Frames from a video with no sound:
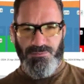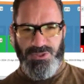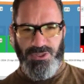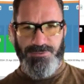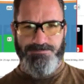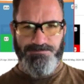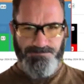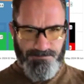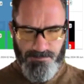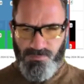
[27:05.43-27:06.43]
So
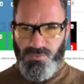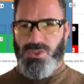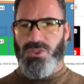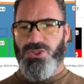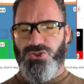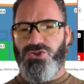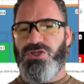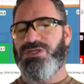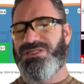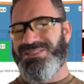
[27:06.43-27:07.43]
you
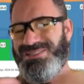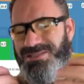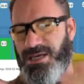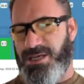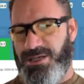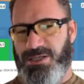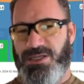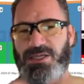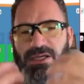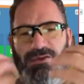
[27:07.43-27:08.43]
can design
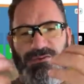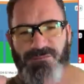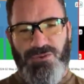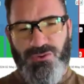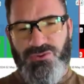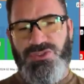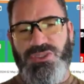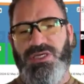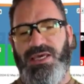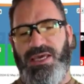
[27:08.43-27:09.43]

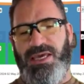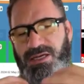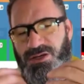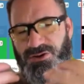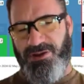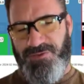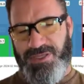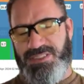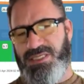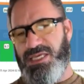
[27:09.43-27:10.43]
views and
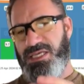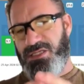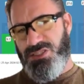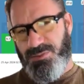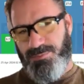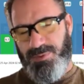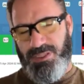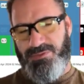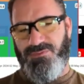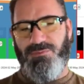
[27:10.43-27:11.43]
graphics into the
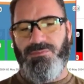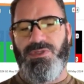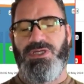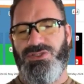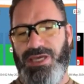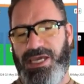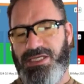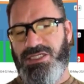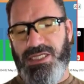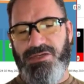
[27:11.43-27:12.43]
platform to
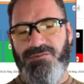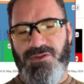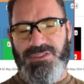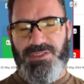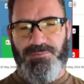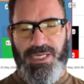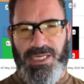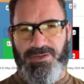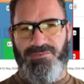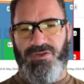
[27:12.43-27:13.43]
actually influence the
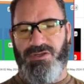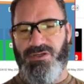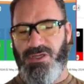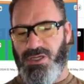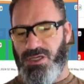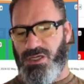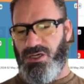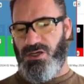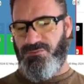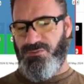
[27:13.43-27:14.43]
behavior
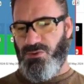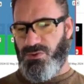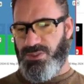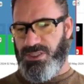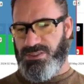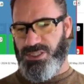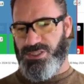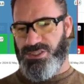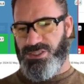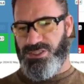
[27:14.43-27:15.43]
of your
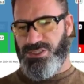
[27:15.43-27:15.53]
organization.